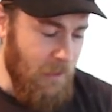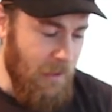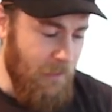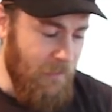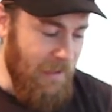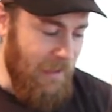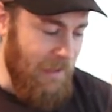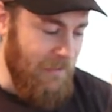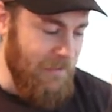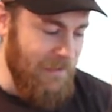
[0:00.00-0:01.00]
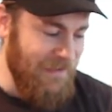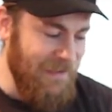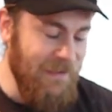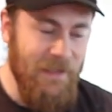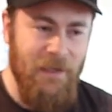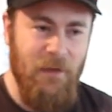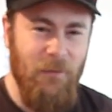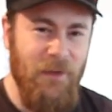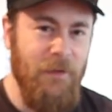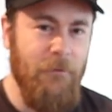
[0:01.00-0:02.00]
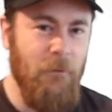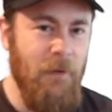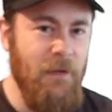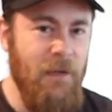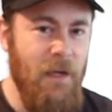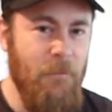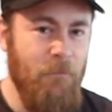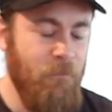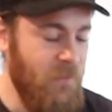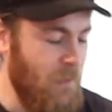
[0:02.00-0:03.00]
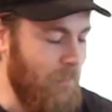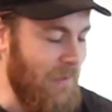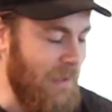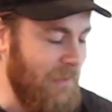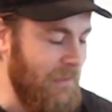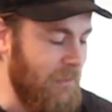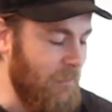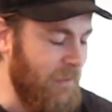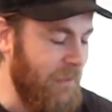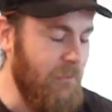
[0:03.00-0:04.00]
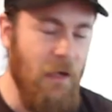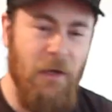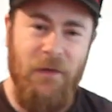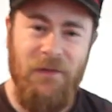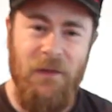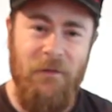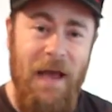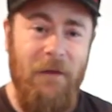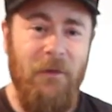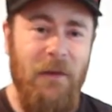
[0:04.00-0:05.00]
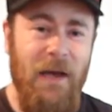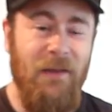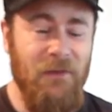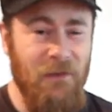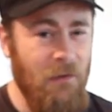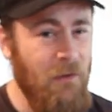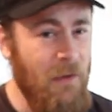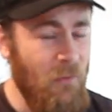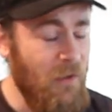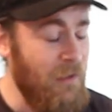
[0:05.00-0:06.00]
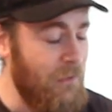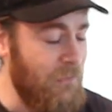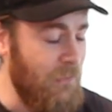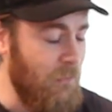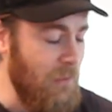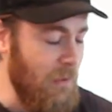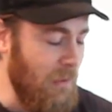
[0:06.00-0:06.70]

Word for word: Um, I didn't get it complete for Red Day, but I did complete a lot of stuff after that. There's still a lot more I got to do.